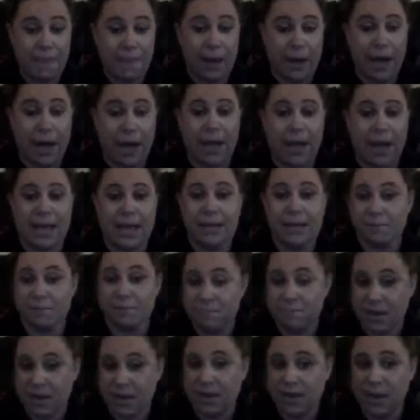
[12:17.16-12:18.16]
by
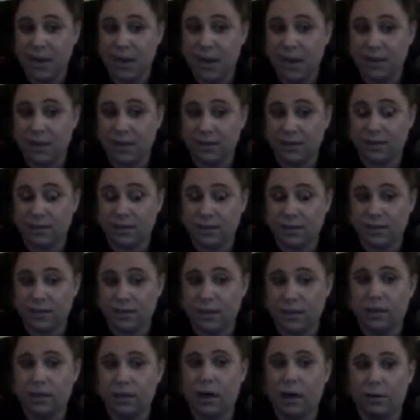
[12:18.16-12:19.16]
midnight.
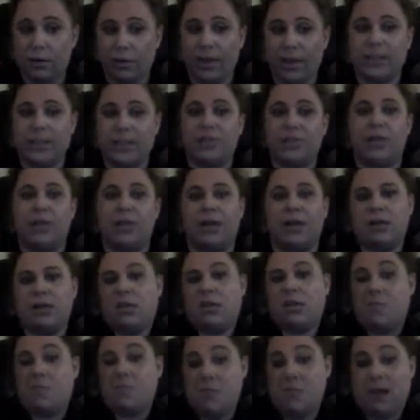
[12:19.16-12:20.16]
All right, so like
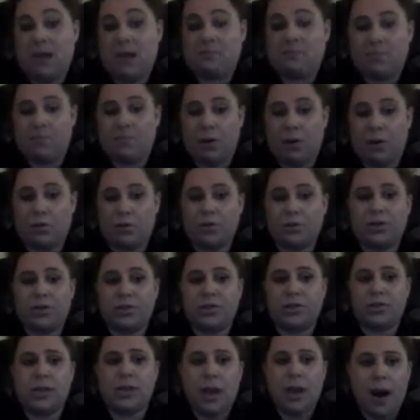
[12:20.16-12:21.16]
the main
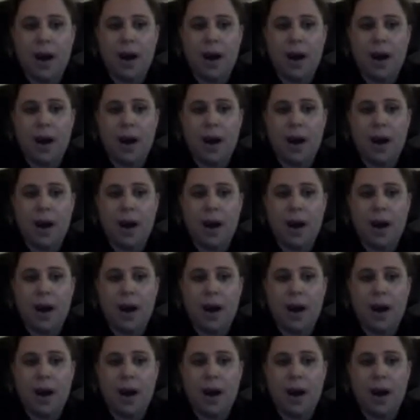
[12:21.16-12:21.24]
post.